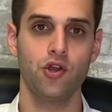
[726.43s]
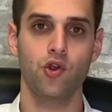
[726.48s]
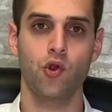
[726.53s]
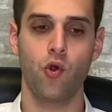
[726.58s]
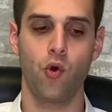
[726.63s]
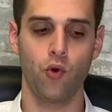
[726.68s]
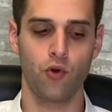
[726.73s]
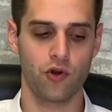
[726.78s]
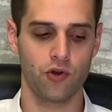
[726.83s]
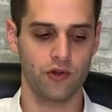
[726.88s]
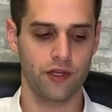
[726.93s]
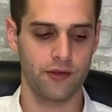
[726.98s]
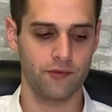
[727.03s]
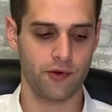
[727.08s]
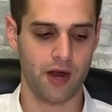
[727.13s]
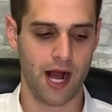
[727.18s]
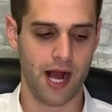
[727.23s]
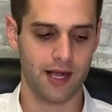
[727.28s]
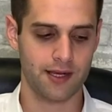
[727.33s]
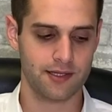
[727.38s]
quarterly
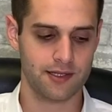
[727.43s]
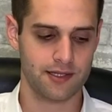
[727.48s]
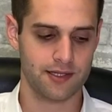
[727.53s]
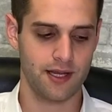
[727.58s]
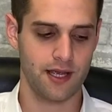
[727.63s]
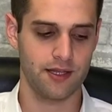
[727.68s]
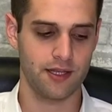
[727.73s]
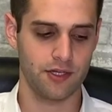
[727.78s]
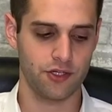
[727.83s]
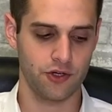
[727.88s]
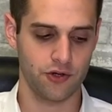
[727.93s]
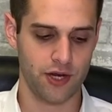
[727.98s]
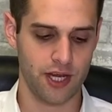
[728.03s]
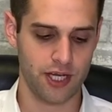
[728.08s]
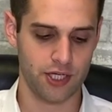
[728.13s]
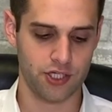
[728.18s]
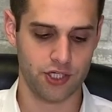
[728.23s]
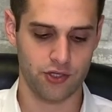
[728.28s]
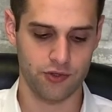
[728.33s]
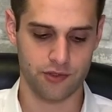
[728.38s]
rocks, and then your
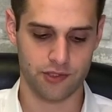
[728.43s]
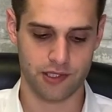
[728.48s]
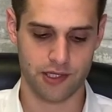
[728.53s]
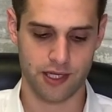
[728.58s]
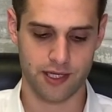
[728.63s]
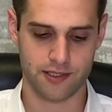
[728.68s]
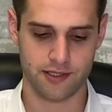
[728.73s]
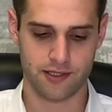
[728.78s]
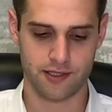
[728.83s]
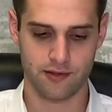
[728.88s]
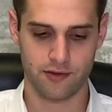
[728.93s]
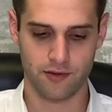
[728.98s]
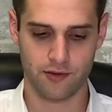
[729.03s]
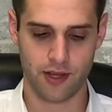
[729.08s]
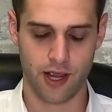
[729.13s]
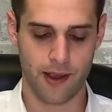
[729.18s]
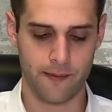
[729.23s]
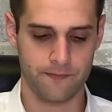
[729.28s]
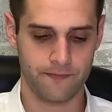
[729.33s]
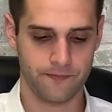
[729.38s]
issues list,
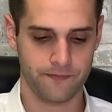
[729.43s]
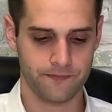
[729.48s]
okay?